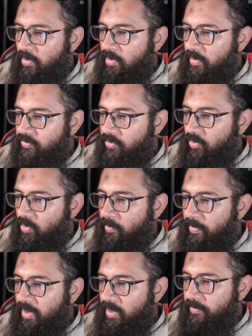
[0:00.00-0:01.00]
If you
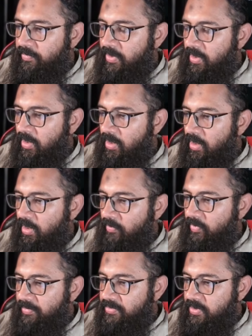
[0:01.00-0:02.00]
open up the
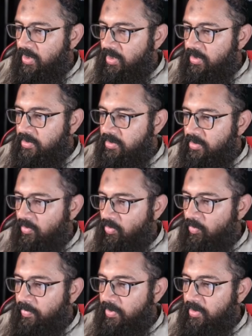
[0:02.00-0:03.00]
website,
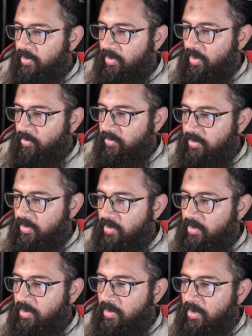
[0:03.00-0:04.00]
Open Router,
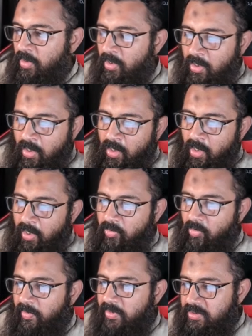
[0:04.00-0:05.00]

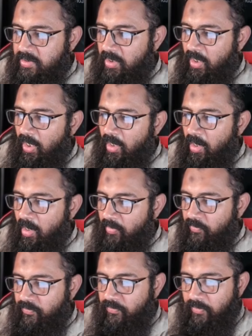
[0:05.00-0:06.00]
you will see a lot
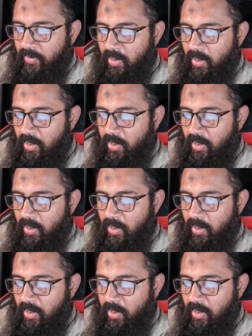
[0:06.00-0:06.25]
of